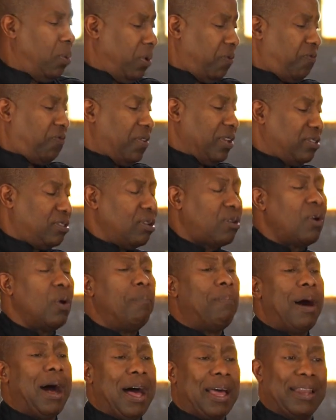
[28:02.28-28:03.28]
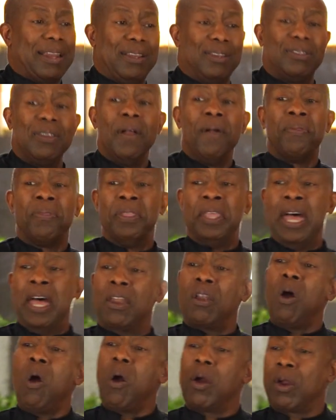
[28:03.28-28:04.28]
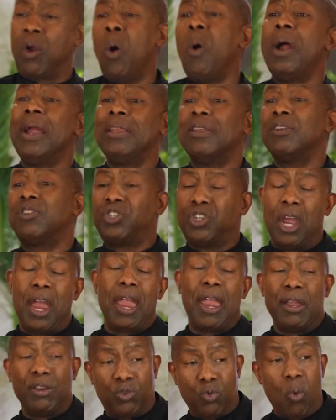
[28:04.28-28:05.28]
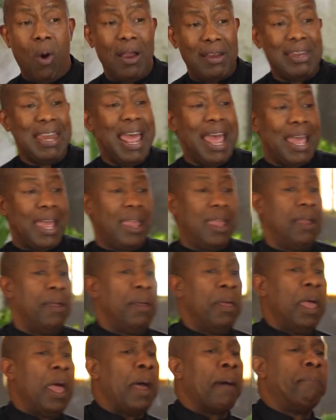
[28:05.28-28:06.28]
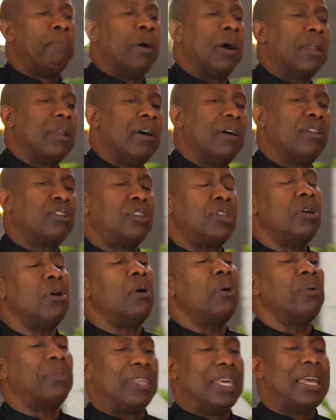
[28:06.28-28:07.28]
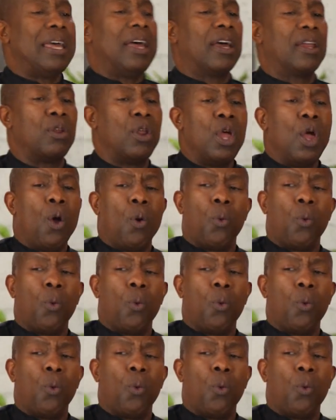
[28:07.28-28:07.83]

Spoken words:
with physical bodies that are going to change one day, but until then,